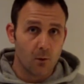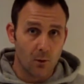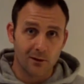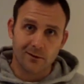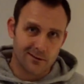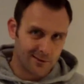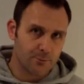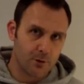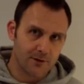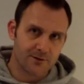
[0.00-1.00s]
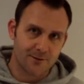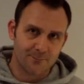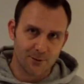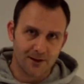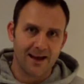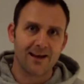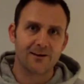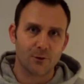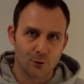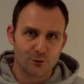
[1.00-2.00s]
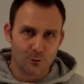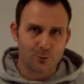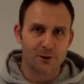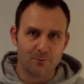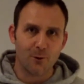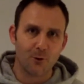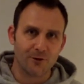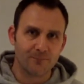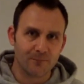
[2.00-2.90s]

Well, it's pretty simple and also pretty boring.